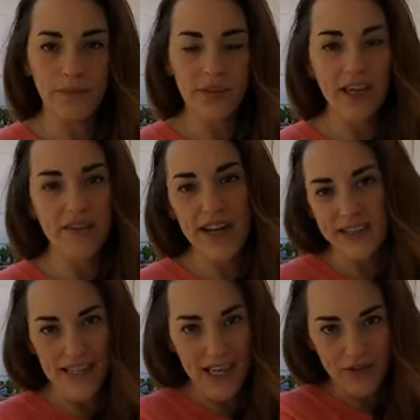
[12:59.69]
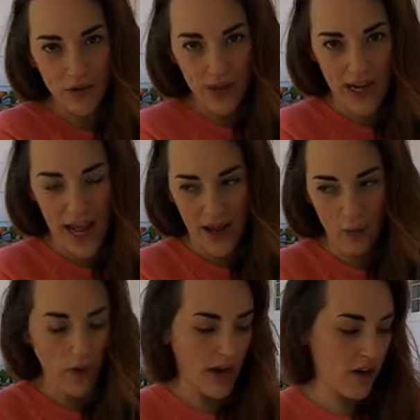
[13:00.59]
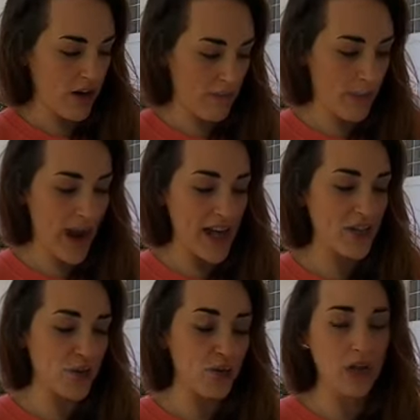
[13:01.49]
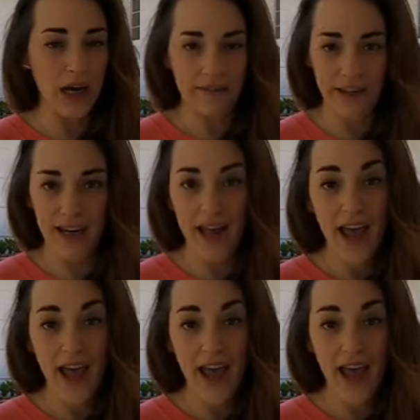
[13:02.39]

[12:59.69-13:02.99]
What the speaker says: give it as a gift when it had wear on it, but I do love it